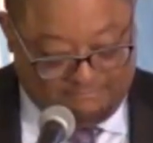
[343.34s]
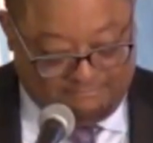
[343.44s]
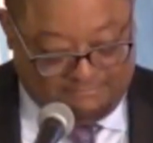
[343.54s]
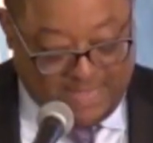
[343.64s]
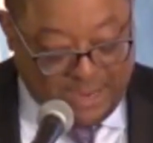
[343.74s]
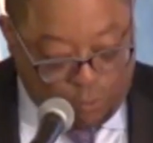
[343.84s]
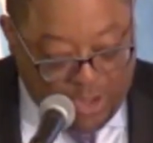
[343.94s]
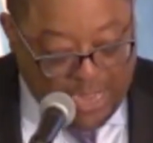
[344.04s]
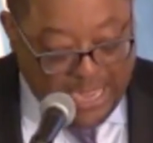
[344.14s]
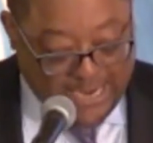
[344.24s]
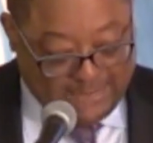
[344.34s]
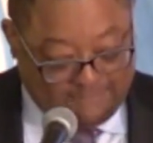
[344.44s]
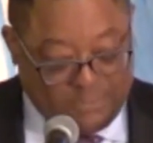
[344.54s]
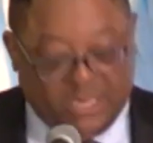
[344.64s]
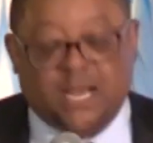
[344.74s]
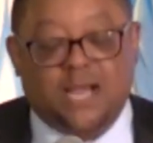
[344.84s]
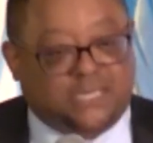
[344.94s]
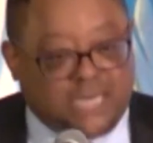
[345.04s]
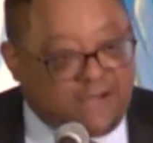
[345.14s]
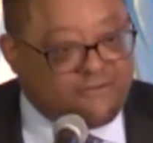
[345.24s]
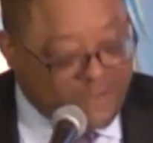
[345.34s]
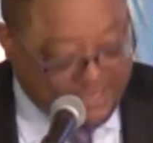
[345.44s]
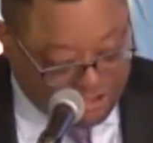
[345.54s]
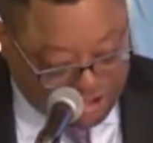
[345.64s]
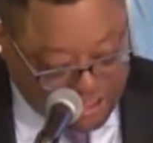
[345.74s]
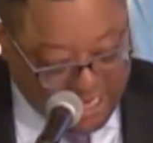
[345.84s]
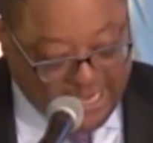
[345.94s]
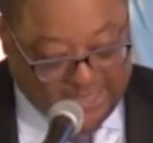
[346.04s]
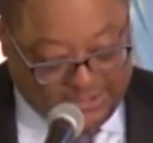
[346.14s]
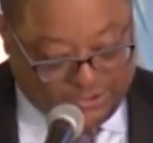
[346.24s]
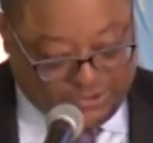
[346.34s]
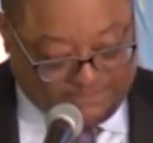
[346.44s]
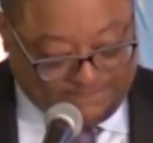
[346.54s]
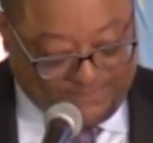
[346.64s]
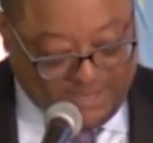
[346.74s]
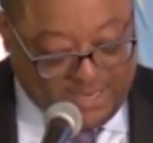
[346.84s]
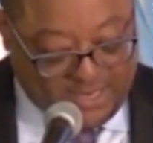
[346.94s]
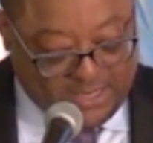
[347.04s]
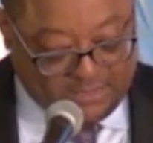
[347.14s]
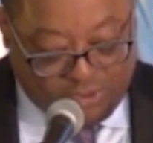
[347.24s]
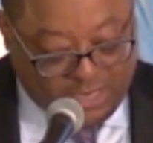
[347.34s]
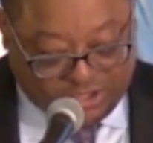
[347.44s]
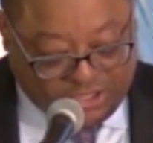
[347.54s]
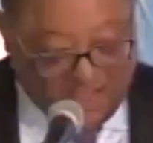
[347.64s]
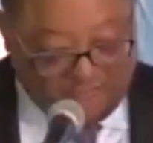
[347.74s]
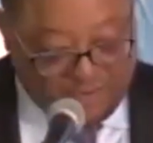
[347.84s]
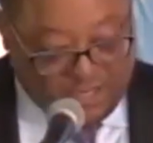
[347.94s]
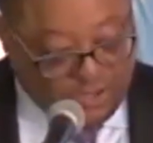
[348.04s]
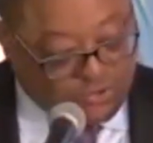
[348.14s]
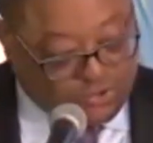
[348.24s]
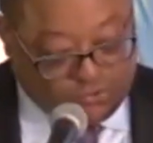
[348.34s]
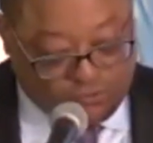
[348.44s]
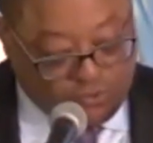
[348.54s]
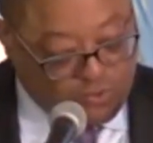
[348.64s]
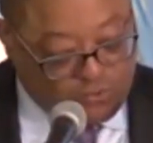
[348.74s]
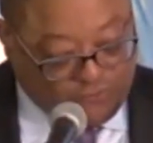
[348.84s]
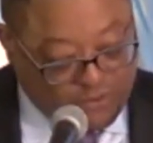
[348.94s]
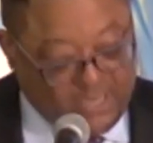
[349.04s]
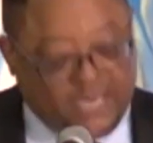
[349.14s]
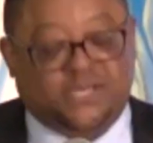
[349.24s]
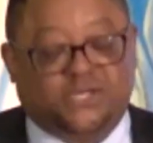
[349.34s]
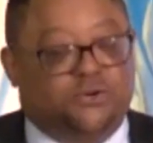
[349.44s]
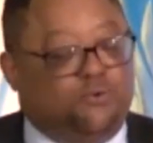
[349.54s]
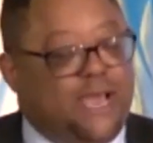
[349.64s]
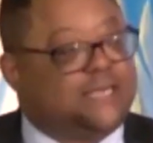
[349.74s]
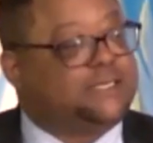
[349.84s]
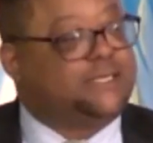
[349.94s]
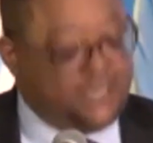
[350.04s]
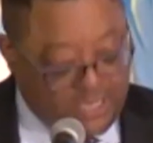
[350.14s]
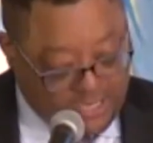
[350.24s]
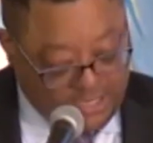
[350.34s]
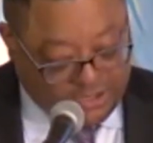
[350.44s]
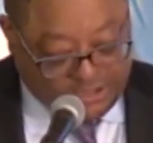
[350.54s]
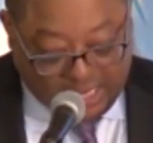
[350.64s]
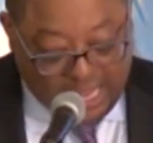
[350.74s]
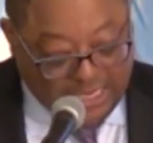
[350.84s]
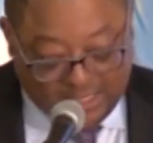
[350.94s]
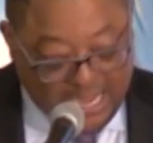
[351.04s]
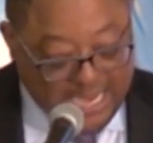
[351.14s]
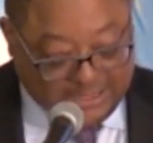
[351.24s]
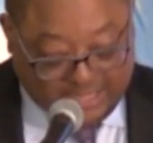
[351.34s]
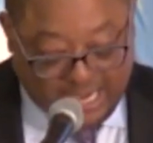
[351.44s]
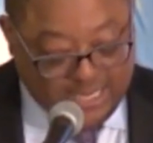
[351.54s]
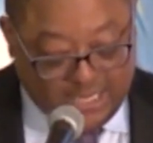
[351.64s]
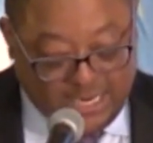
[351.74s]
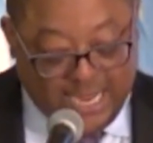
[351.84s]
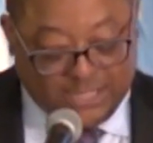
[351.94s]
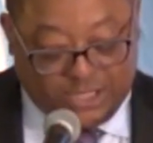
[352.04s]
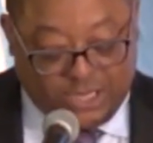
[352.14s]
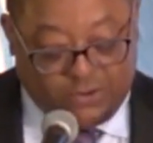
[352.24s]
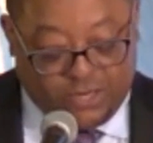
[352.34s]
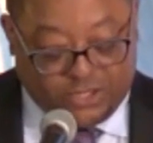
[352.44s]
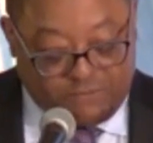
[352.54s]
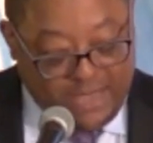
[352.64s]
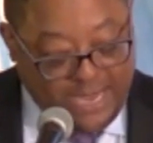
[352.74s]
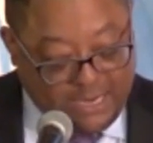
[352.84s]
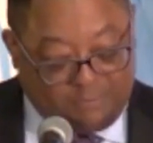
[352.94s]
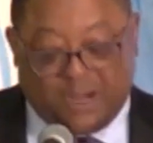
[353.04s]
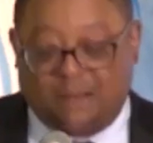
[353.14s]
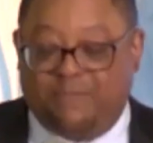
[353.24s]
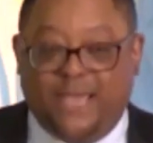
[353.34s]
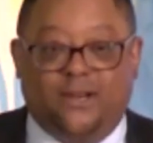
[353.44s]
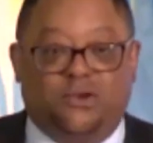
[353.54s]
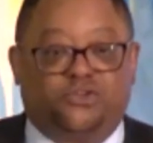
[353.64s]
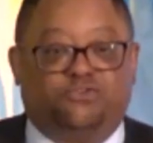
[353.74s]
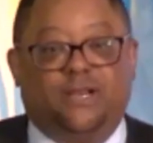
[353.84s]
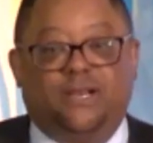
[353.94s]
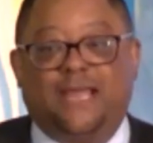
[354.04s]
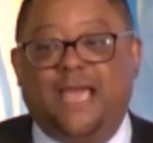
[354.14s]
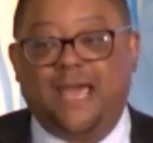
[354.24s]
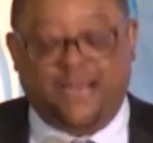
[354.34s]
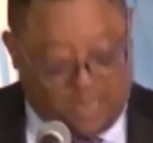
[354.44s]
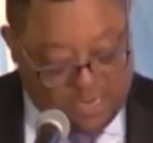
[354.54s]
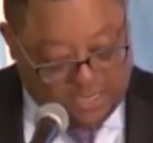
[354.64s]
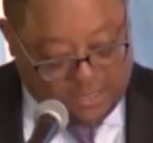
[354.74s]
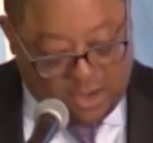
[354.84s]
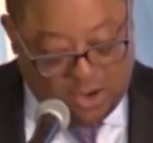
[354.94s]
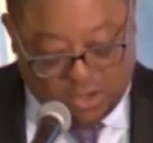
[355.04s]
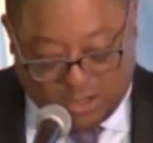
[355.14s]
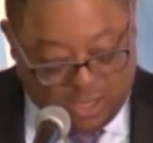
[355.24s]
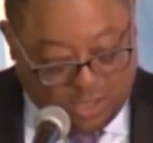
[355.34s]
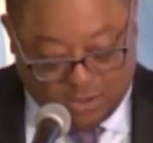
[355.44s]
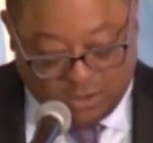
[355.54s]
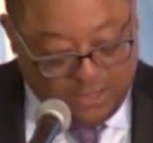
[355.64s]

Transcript: And why? Because governments change. The British government used to rule from east to west. She colonized Kenya, Nigeria, Jamaica, Barbados, Trinidad, and Hong Kong.